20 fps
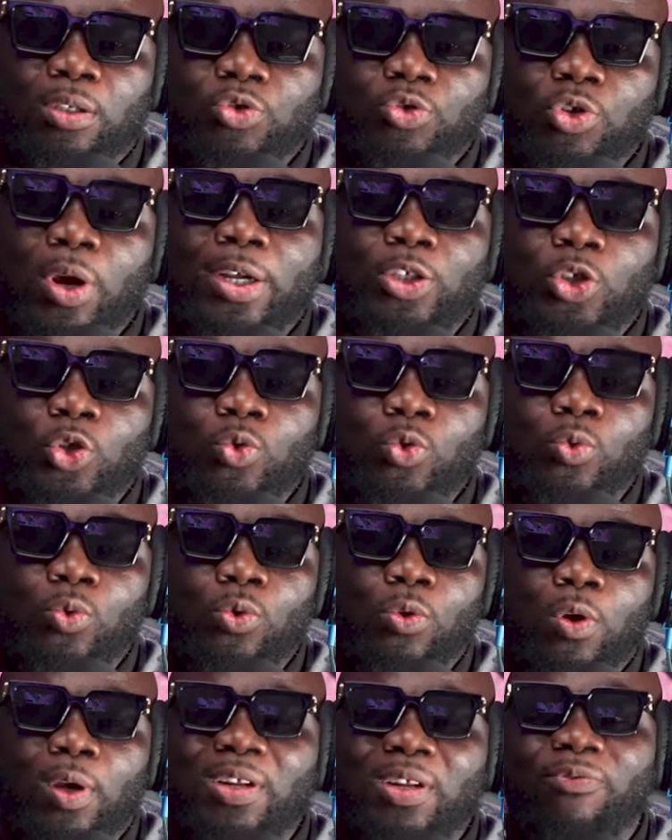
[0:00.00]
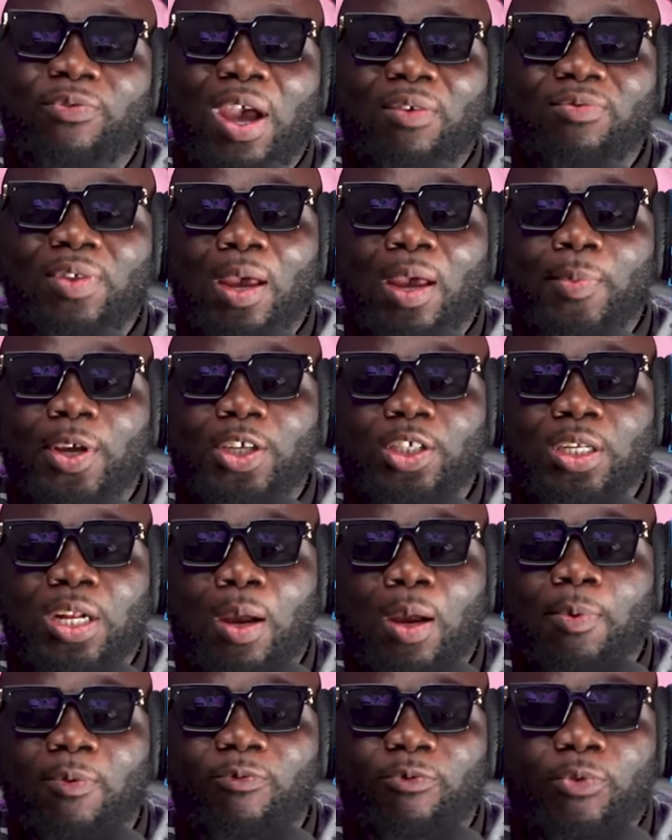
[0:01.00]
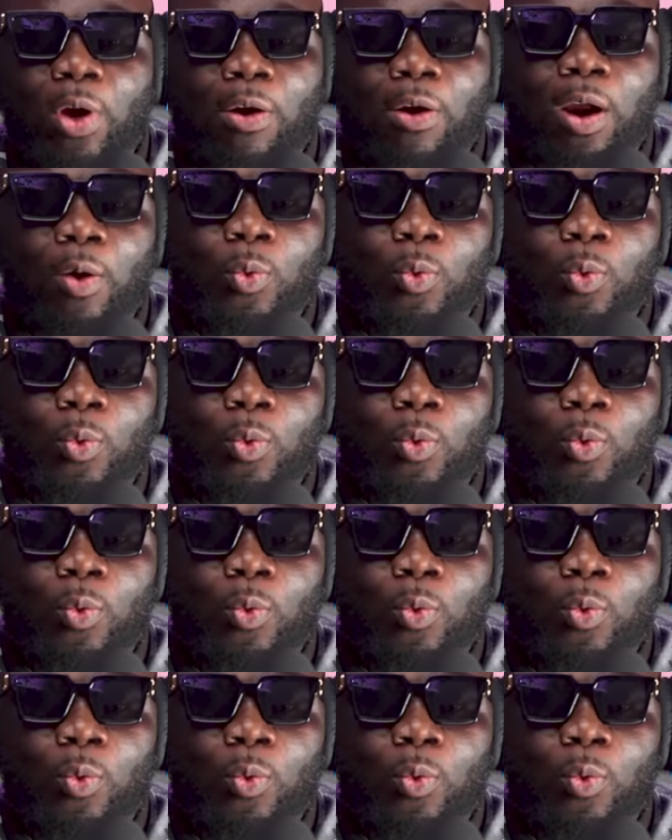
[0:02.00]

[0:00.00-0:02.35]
Track two on a five-dimensional album, Far